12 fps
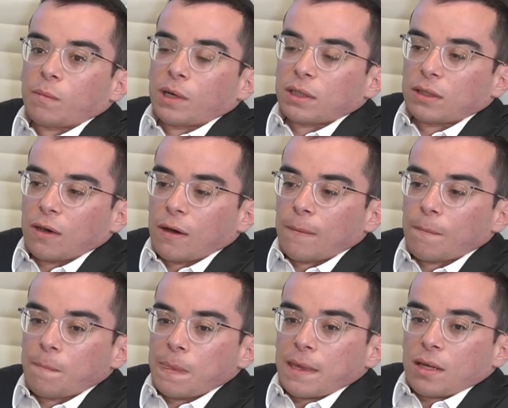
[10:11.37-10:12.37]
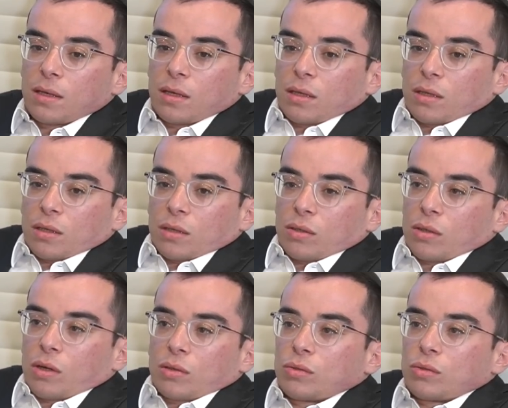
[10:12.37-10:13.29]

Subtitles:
But no,